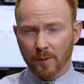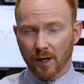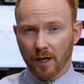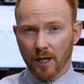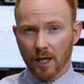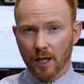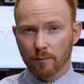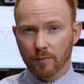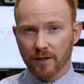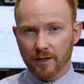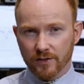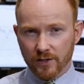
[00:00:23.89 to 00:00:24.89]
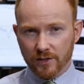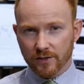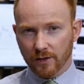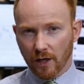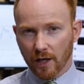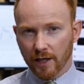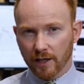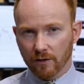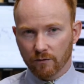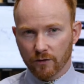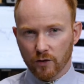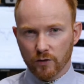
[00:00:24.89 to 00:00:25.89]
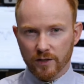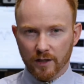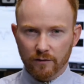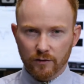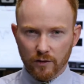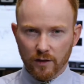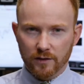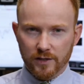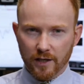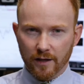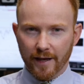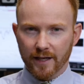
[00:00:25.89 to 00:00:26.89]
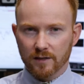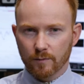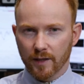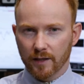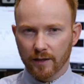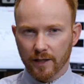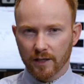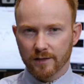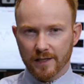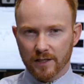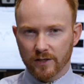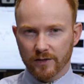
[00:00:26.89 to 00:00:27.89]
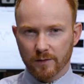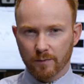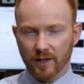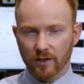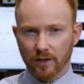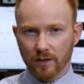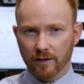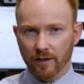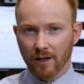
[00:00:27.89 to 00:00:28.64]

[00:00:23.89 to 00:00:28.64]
But this is slightly confusing if you consider that to be the consensus opinion